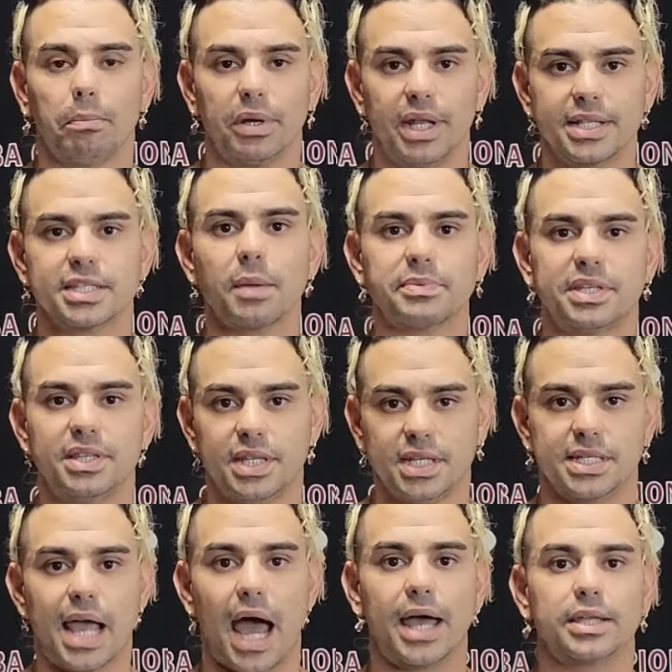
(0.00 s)
But it's up to
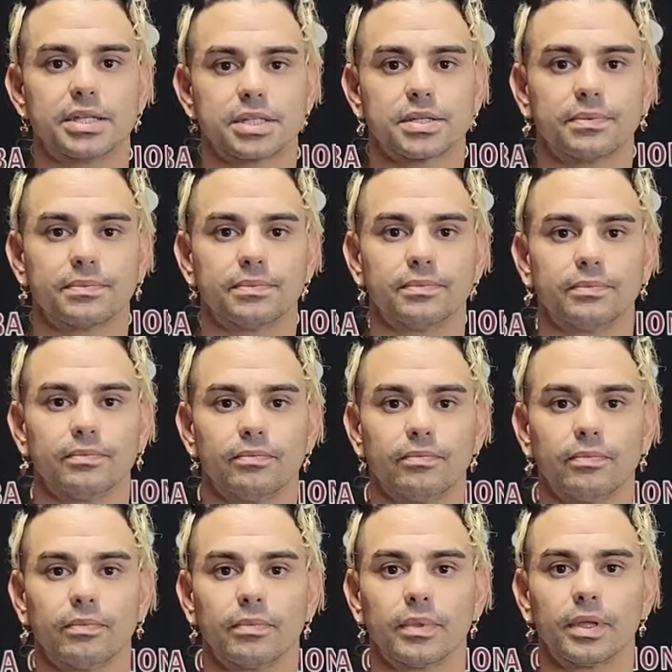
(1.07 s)
these guys,
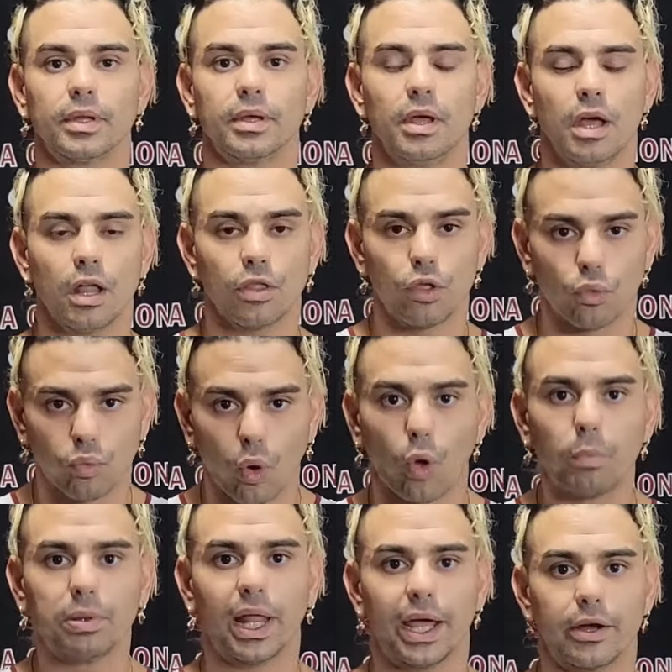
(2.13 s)
the
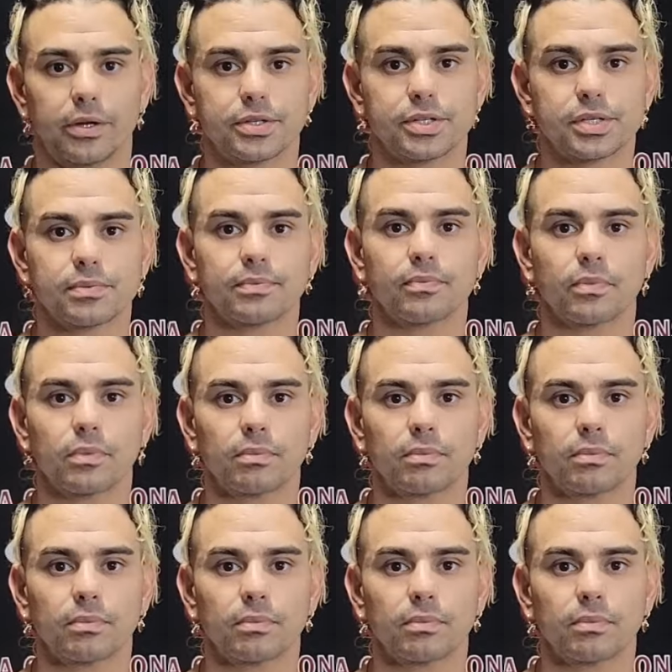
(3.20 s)
role players,